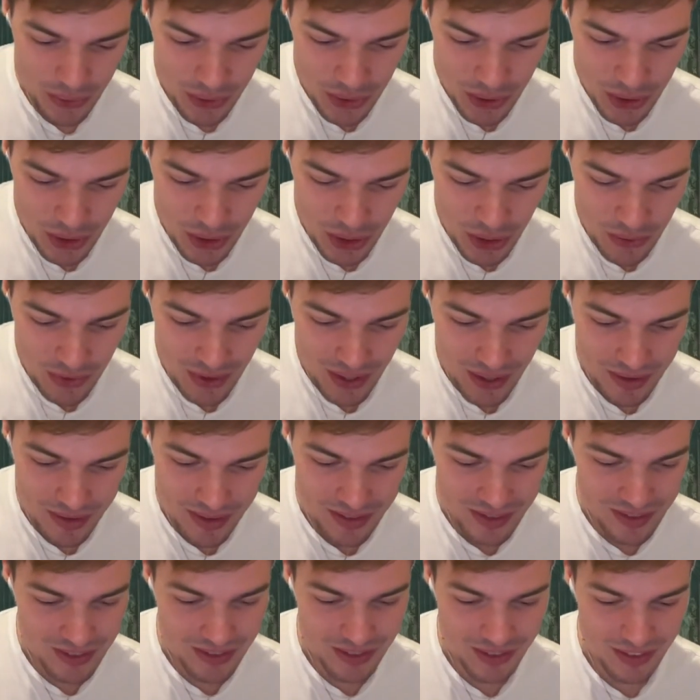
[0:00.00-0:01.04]
you then
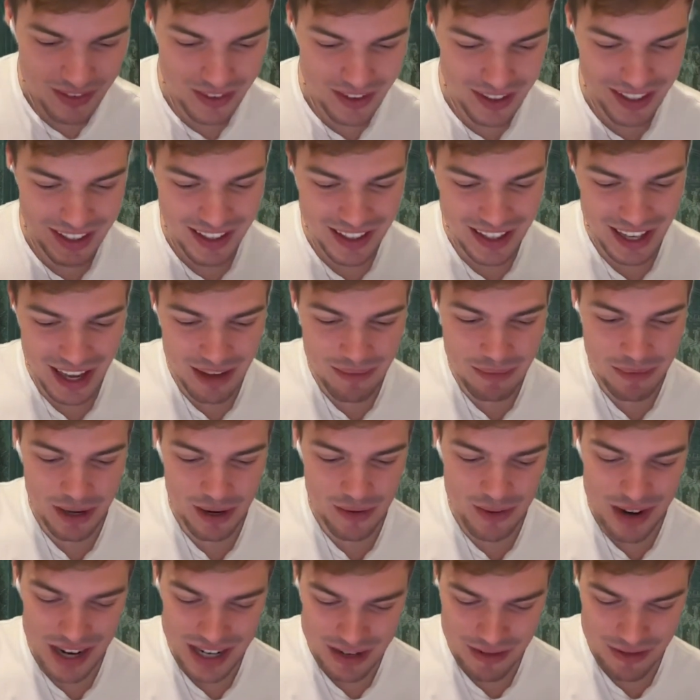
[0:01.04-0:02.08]
gave me a
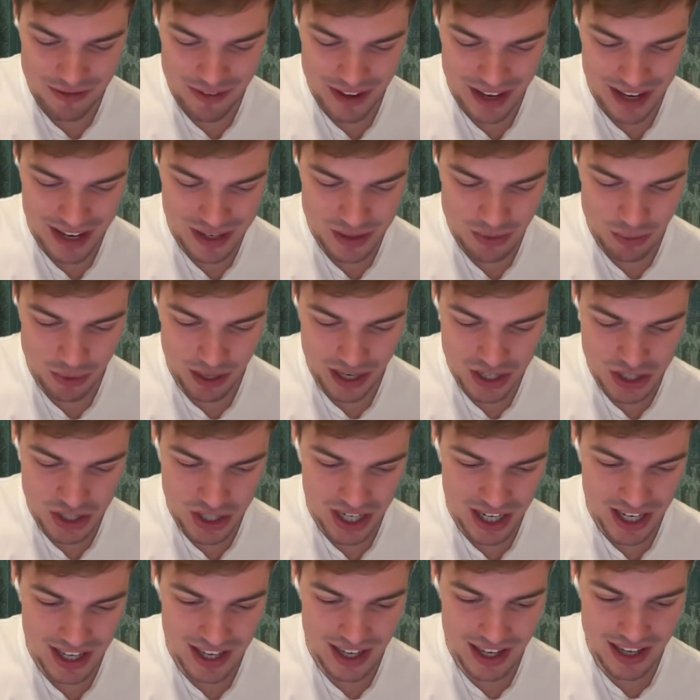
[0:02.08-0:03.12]
Reddit feed, which
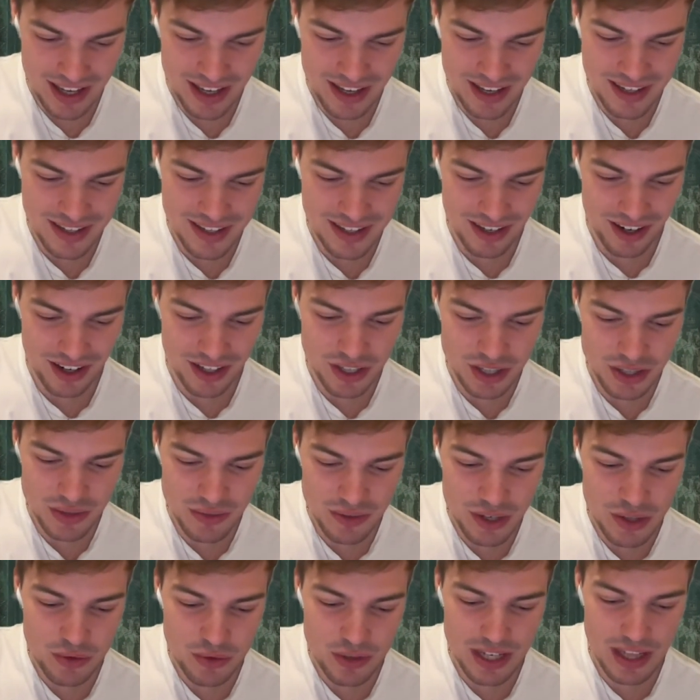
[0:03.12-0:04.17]
is, I just
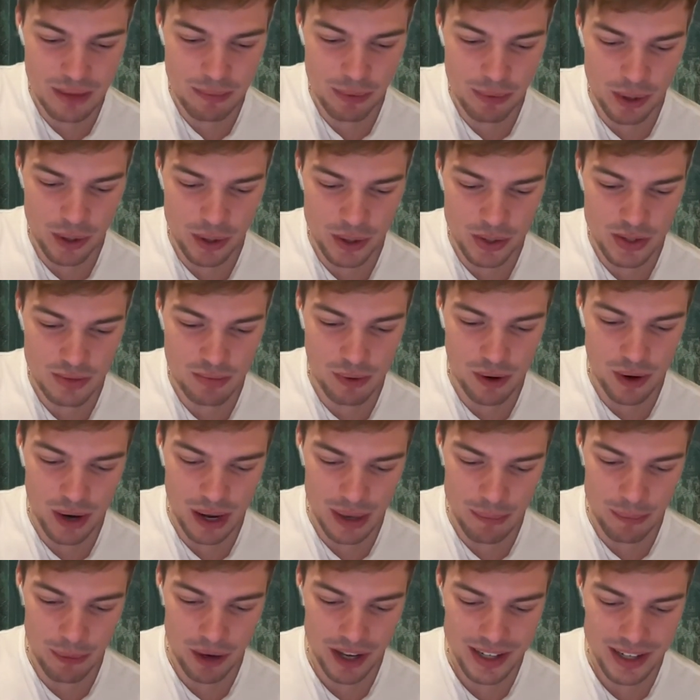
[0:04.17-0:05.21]
finished reading the books, and
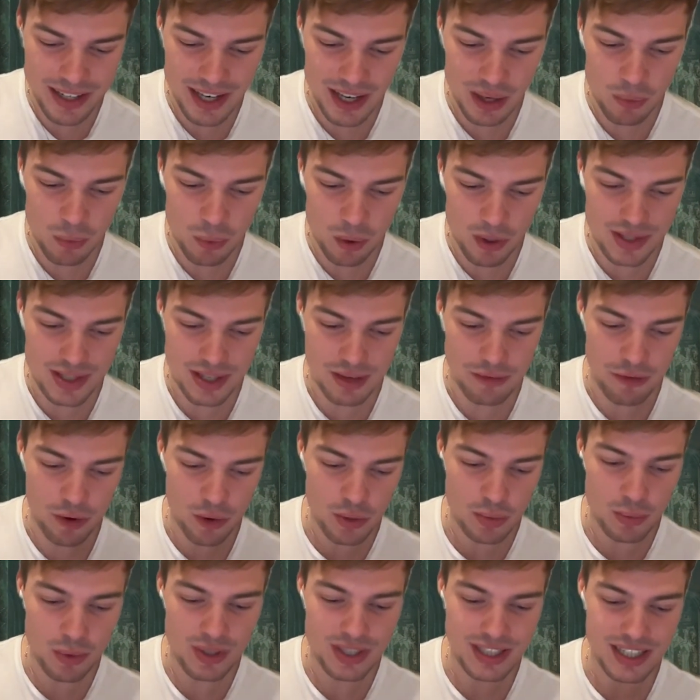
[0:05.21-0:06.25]
my understanding was that
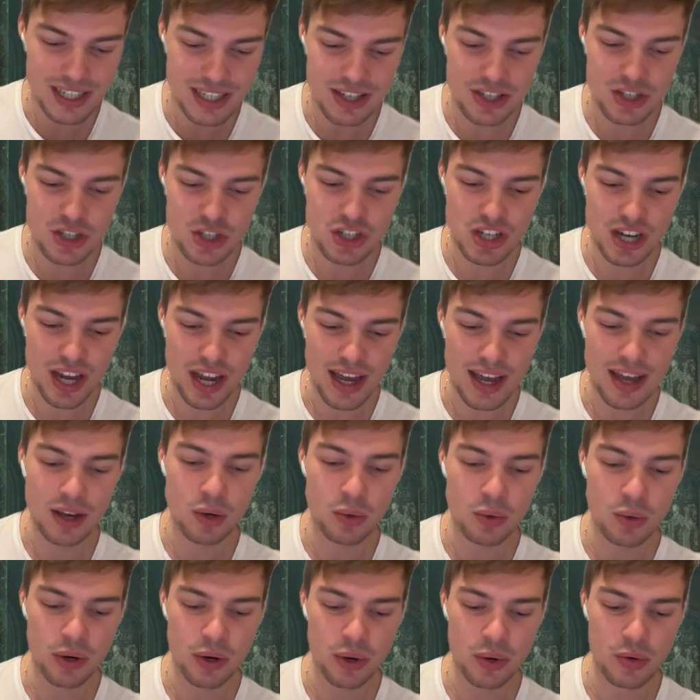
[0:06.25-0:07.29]
Voldemort didn't share
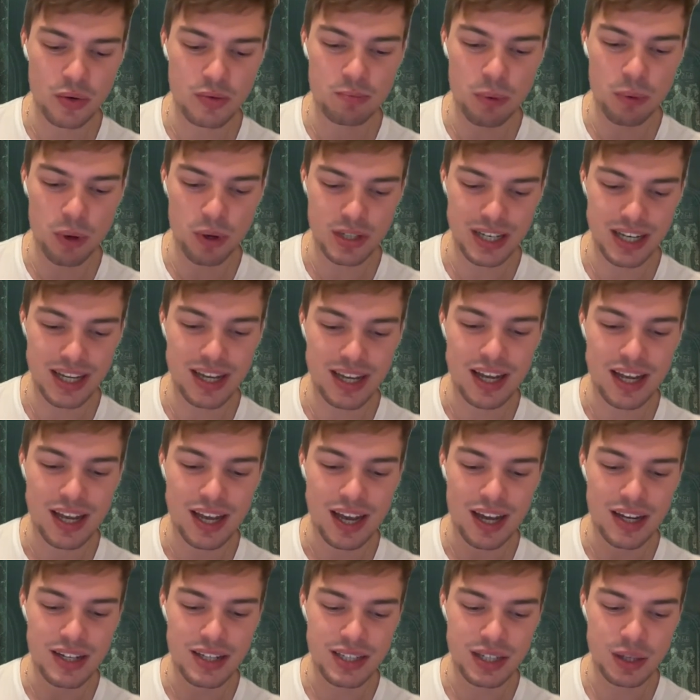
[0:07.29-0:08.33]
Quirrell's body
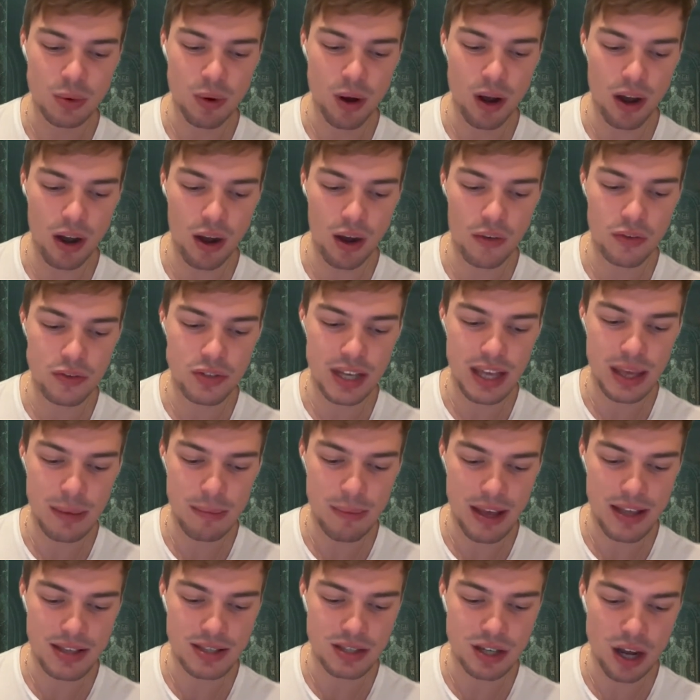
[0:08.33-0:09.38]
until after he
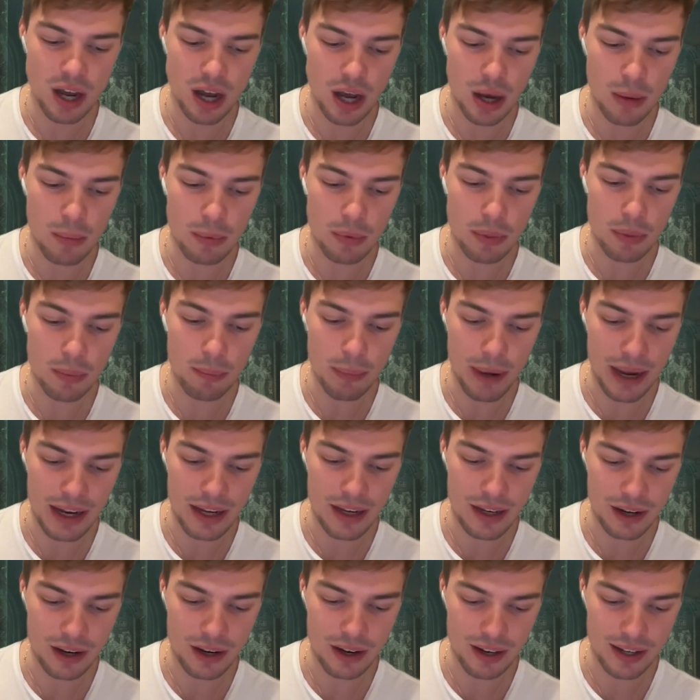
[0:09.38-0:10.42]
messed up the bank
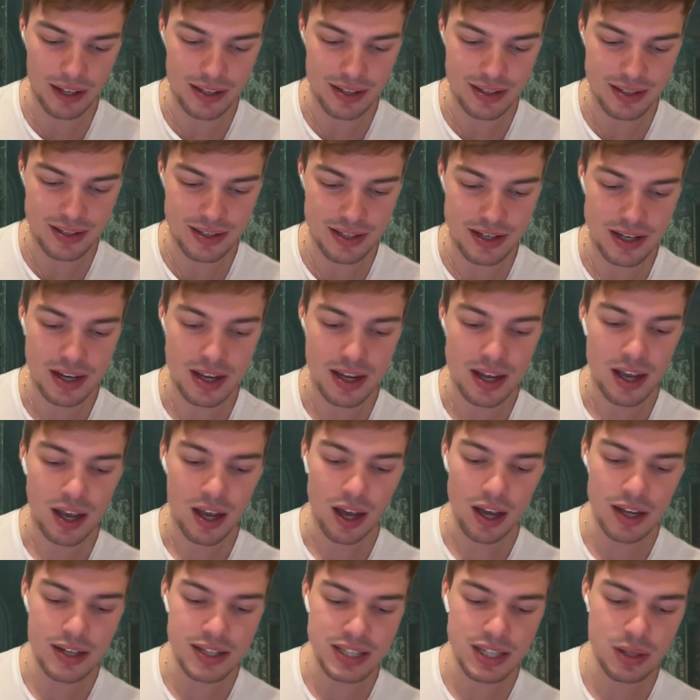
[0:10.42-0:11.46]
heist.
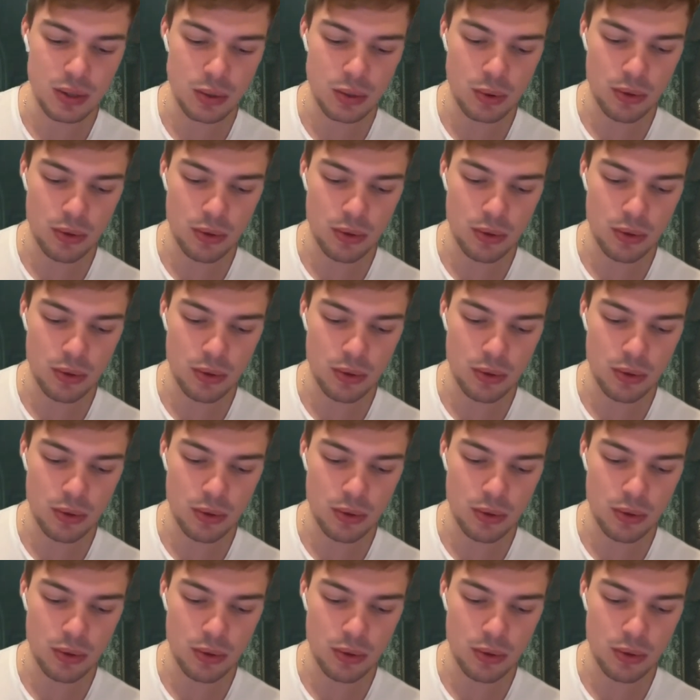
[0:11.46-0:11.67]
Until